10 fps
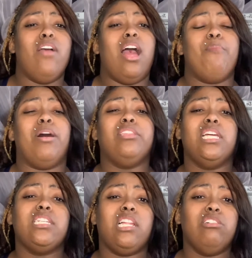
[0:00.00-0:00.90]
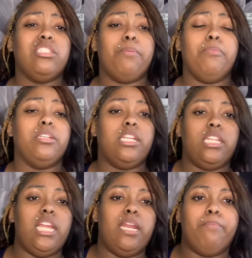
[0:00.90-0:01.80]
I'm about this close to
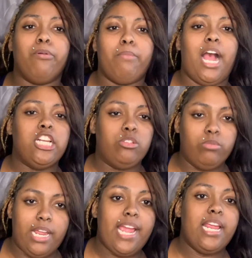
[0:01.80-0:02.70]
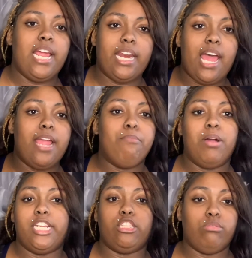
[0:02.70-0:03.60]
deleting it. But remind you, day and night,
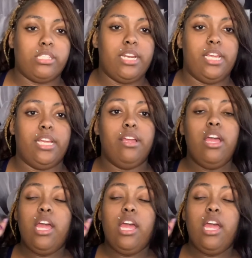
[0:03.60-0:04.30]
Monday through Sunday,